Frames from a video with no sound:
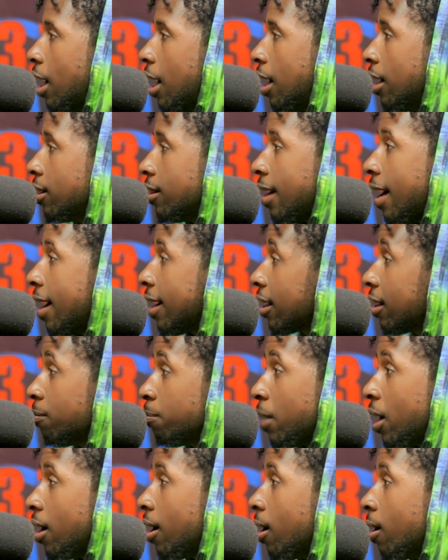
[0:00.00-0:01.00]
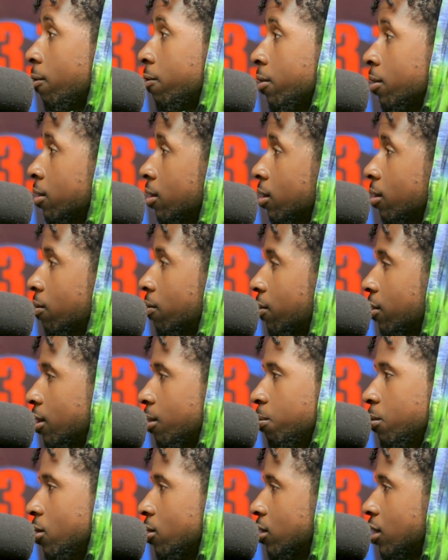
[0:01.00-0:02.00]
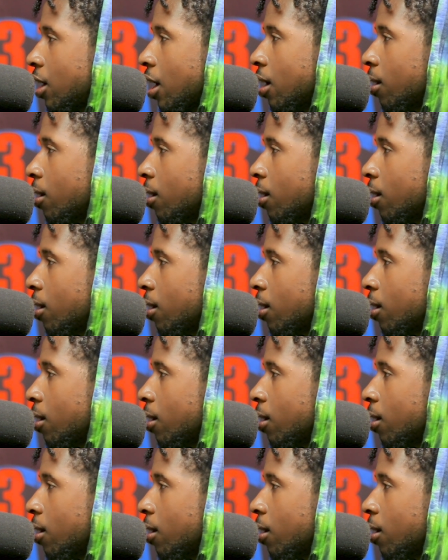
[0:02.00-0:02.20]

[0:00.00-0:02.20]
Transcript: I give my all for the music.